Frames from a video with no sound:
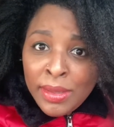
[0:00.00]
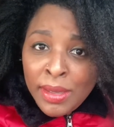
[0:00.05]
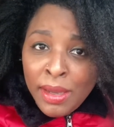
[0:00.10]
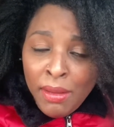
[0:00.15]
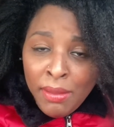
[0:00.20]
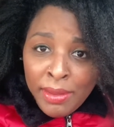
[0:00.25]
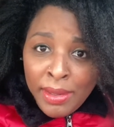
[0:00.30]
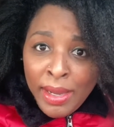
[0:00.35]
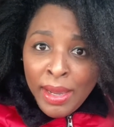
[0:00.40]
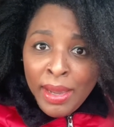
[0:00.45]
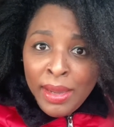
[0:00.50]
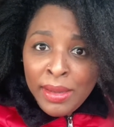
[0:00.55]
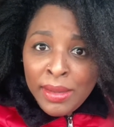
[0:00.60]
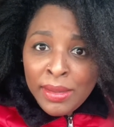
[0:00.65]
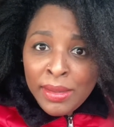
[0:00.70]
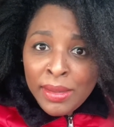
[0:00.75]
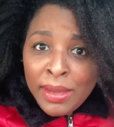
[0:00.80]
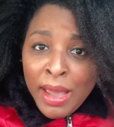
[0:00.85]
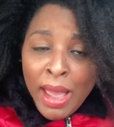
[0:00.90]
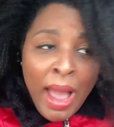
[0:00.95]
Okay?
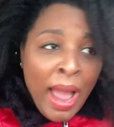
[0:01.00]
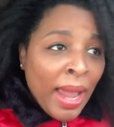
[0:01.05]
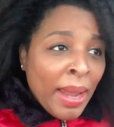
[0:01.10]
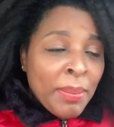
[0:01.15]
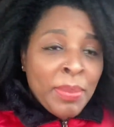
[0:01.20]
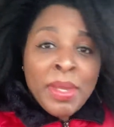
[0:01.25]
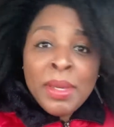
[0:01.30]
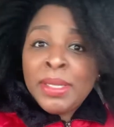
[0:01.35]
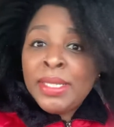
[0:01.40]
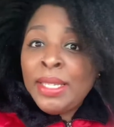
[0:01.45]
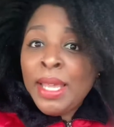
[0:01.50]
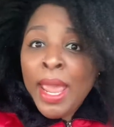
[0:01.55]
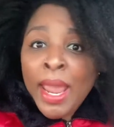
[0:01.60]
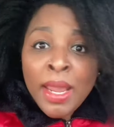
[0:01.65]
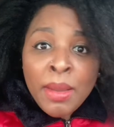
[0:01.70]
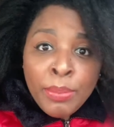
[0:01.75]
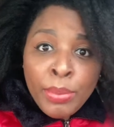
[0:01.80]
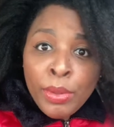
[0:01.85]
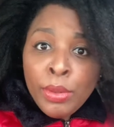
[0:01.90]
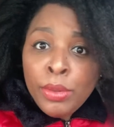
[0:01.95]
I'm the
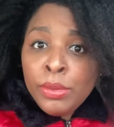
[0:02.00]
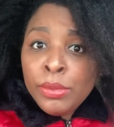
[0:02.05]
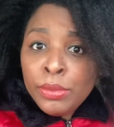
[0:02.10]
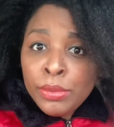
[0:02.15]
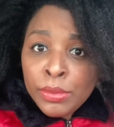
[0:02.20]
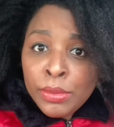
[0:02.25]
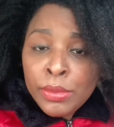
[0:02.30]
table,